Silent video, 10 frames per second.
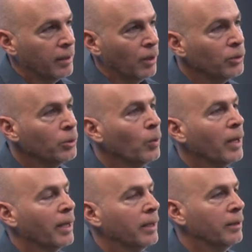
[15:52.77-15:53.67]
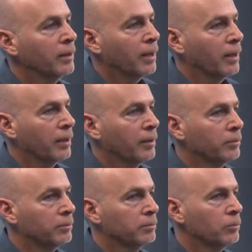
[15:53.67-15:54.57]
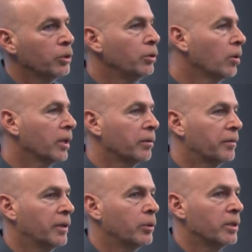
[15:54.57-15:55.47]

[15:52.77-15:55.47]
On the way, we do all kinds of things.